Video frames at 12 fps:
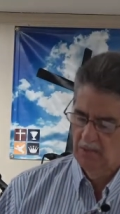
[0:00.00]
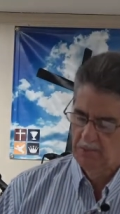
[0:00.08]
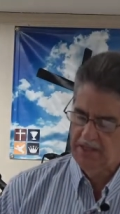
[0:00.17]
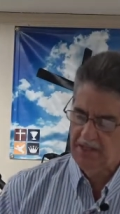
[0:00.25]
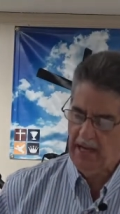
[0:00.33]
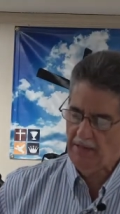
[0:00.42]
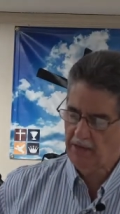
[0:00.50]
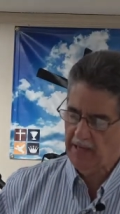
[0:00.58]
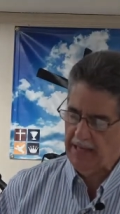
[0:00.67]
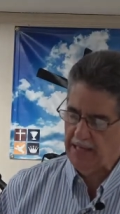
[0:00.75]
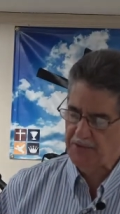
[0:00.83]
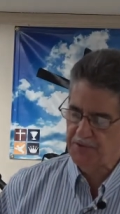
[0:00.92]
But the other
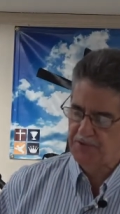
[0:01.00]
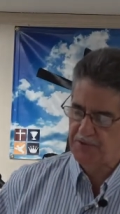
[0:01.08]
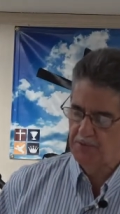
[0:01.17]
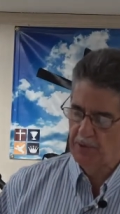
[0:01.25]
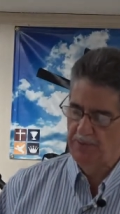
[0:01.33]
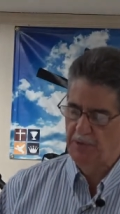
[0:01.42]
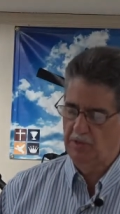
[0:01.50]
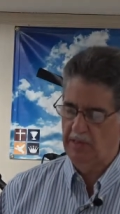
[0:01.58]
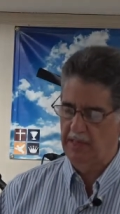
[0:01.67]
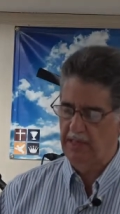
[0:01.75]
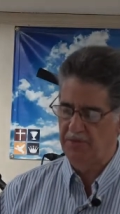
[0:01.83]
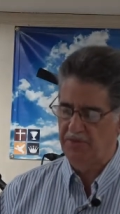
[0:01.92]
answered,
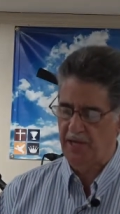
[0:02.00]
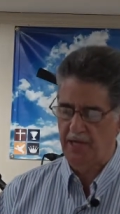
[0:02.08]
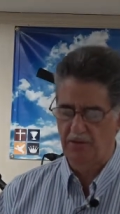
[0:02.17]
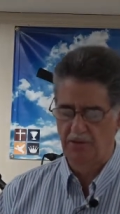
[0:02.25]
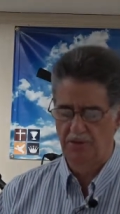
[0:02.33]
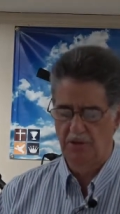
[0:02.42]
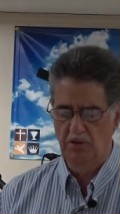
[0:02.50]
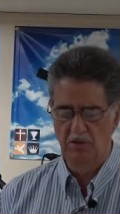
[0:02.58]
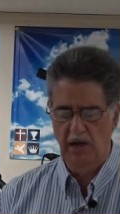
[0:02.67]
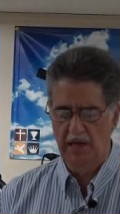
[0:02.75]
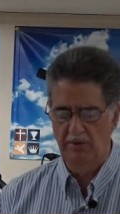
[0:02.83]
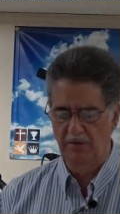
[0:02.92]
rebuking him, saying, Do you
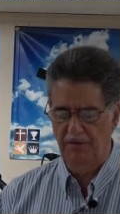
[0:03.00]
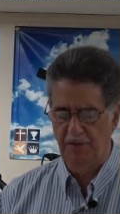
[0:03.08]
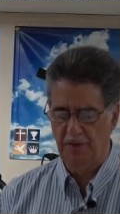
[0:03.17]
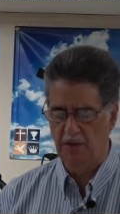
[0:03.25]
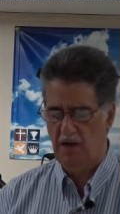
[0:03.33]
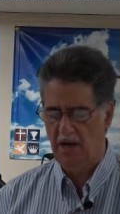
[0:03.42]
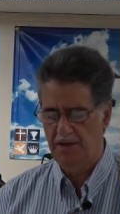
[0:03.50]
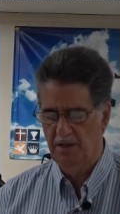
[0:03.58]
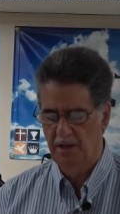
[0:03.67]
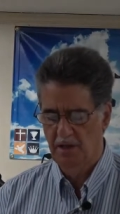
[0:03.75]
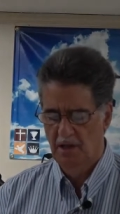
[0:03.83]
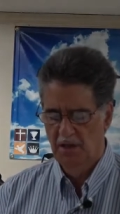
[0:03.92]
not even fear God,
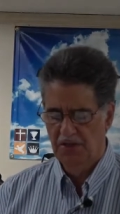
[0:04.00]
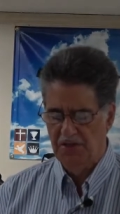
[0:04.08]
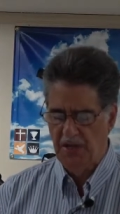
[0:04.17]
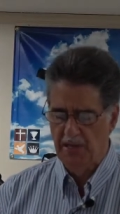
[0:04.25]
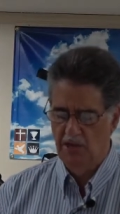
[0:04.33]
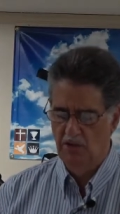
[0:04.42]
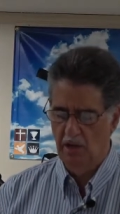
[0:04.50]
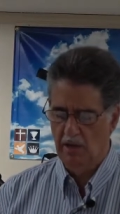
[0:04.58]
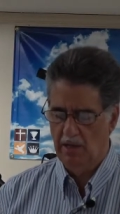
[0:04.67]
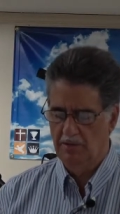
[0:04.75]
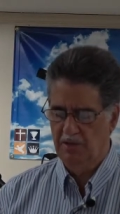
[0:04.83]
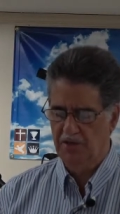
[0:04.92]
seeing you are
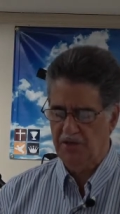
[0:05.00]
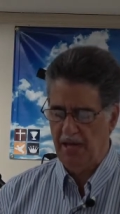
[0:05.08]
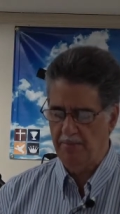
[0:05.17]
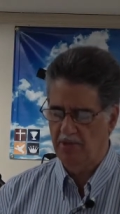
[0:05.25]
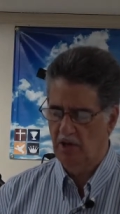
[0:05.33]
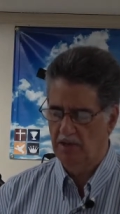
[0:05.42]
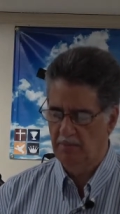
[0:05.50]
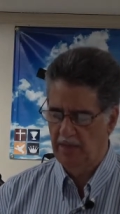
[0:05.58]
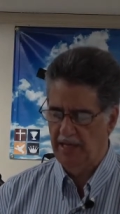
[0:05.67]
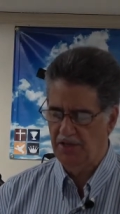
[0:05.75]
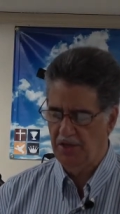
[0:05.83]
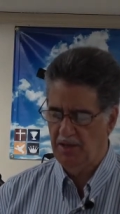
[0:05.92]
under the same
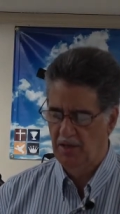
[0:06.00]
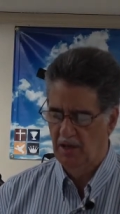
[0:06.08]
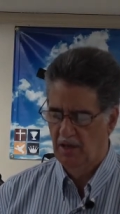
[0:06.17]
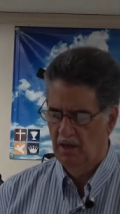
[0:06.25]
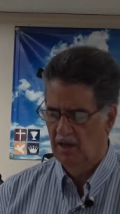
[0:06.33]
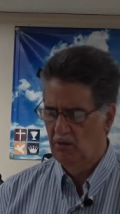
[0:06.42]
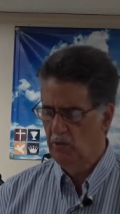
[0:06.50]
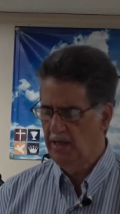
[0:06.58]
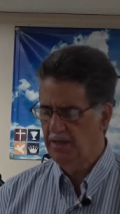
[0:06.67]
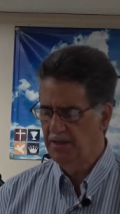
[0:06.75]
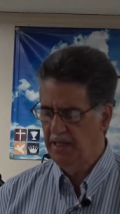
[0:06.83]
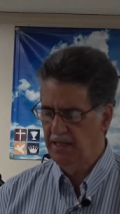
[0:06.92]
condemnation? And we
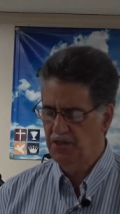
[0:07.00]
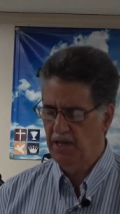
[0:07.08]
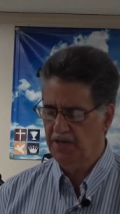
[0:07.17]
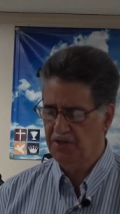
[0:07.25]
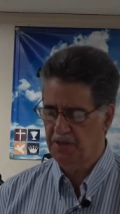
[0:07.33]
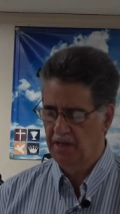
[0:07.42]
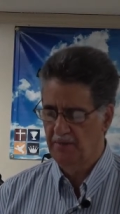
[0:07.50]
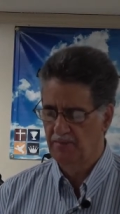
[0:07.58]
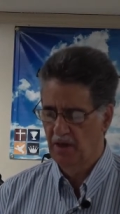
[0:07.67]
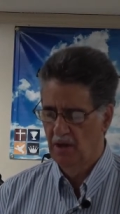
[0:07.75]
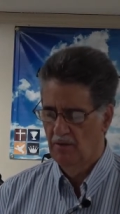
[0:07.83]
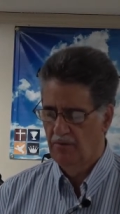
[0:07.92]
indeed justly,
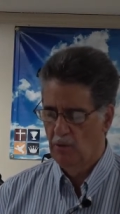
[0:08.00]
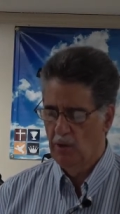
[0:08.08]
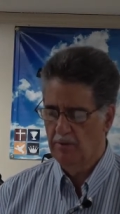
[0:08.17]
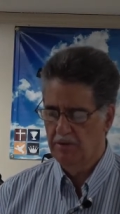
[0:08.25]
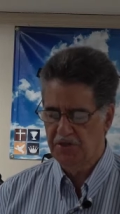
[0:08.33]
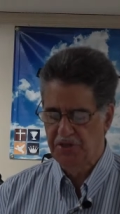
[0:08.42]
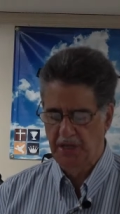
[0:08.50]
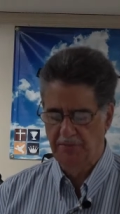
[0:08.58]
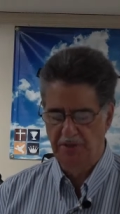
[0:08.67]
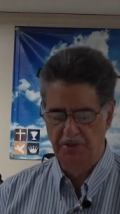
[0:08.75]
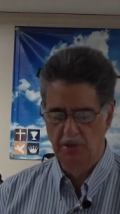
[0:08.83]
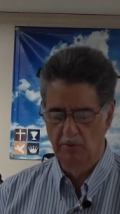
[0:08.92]
for we receive
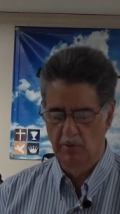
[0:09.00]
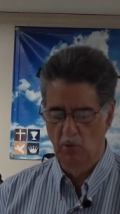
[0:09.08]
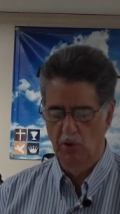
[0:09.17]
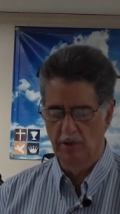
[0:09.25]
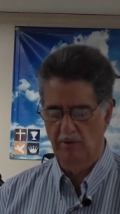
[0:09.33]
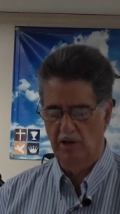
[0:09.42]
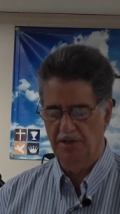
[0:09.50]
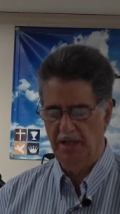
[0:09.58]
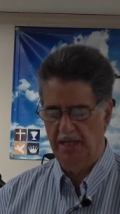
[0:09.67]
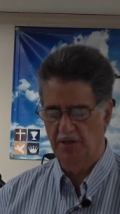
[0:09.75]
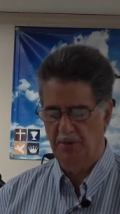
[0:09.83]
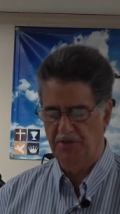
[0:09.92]
the due reward of our
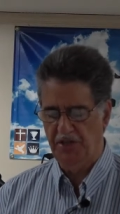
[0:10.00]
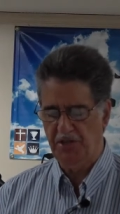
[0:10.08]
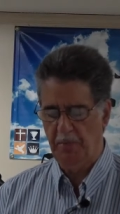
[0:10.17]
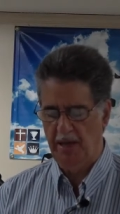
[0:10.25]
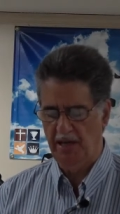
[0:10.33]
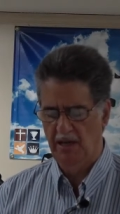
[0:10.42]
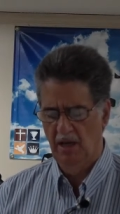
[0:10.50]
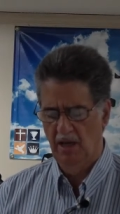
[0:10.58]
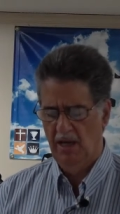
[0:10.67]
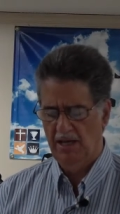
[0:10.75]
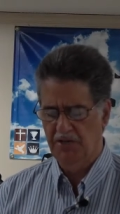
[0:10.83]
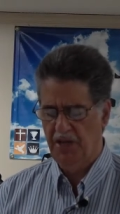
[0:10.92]
deeds. But this man
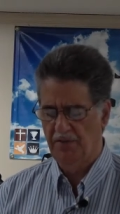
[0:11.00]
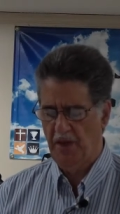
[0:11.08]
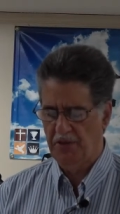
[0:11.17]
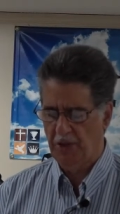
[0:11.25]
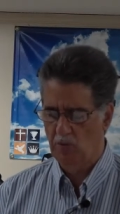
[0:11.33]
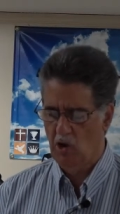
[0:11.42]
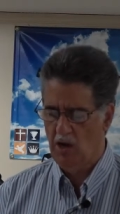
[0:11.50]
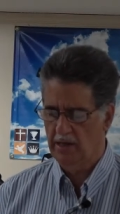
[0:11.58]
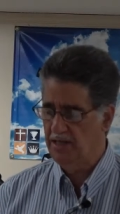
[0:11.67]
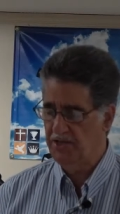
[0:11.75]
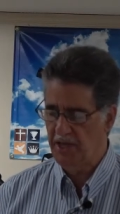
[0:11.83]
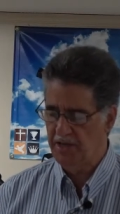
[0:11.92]
has done nothing wrong.
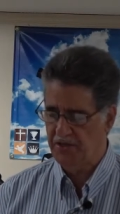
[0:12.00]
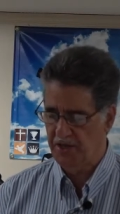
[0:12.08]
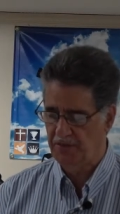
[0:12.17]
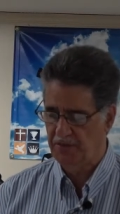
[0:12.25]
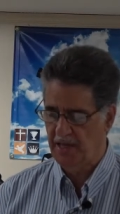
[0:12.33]
He's innocent.